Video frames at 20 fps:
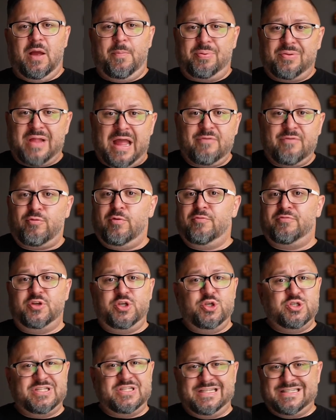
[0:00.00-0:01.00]
platform for
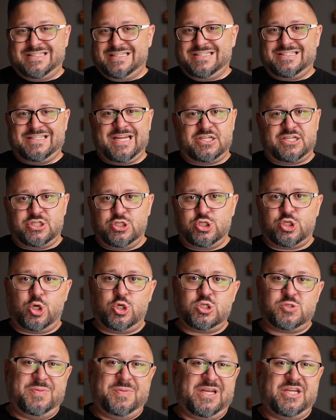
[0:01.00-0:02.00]
using this is Text in
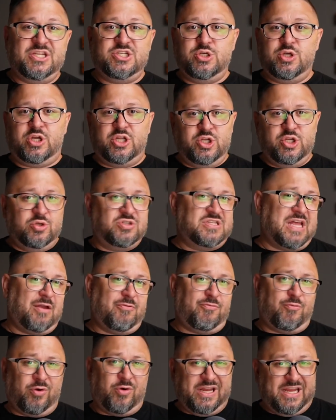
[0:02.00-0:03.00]
Church because you can use that
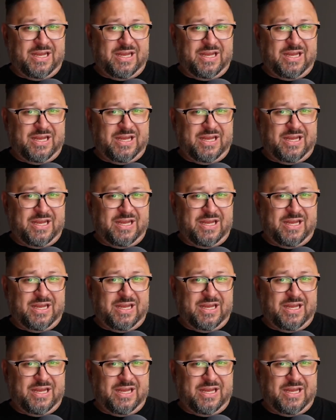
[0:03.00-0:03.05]
for